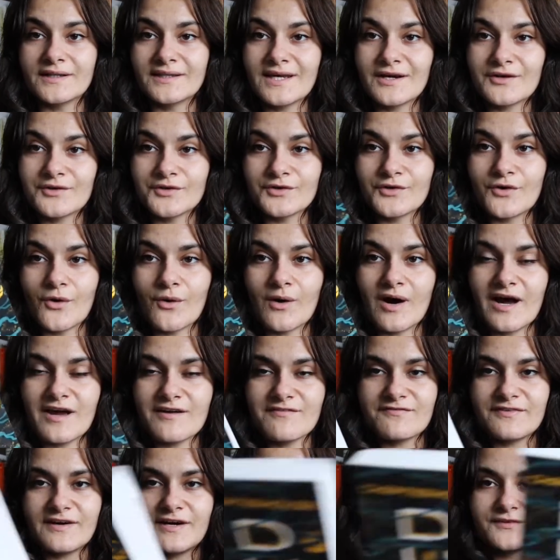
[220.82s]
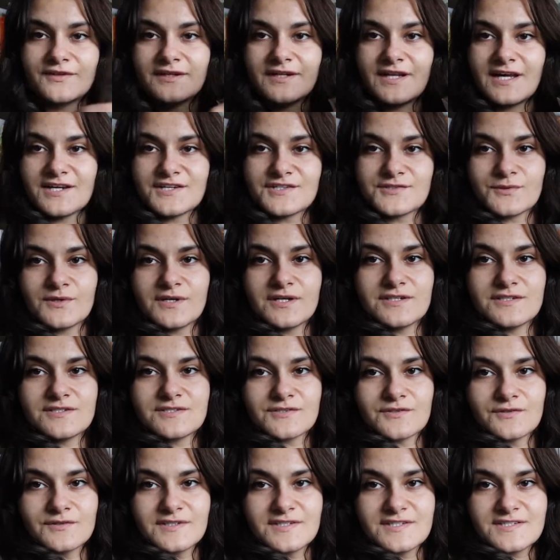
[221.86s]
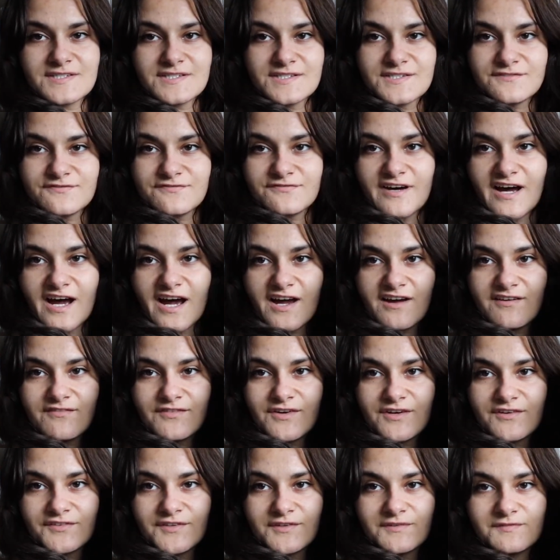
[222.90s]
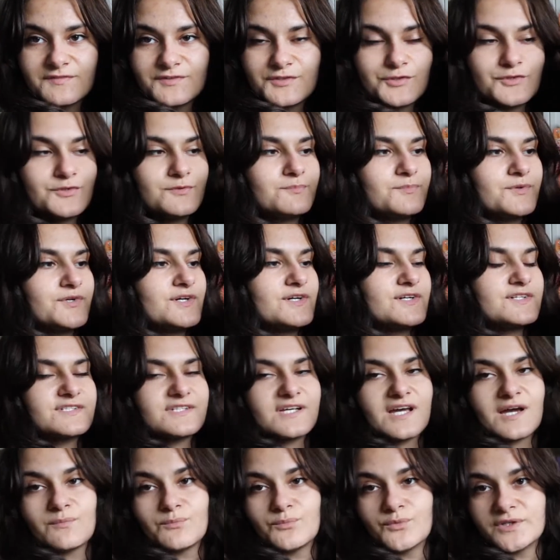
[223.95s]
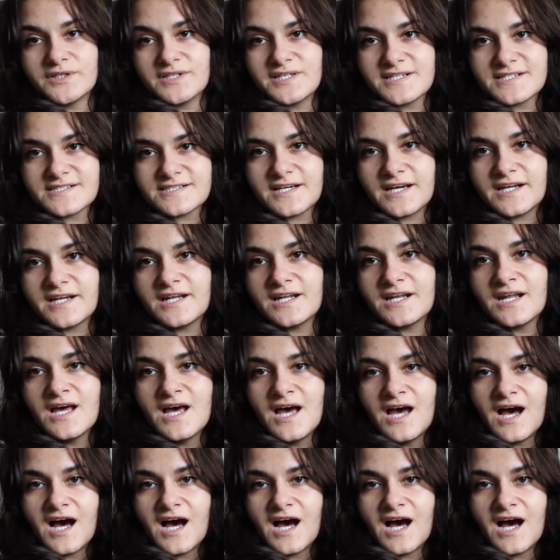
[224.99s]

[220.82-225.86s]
there you go. I found the next one. So this is 5 of the Dune books. I'm really excited.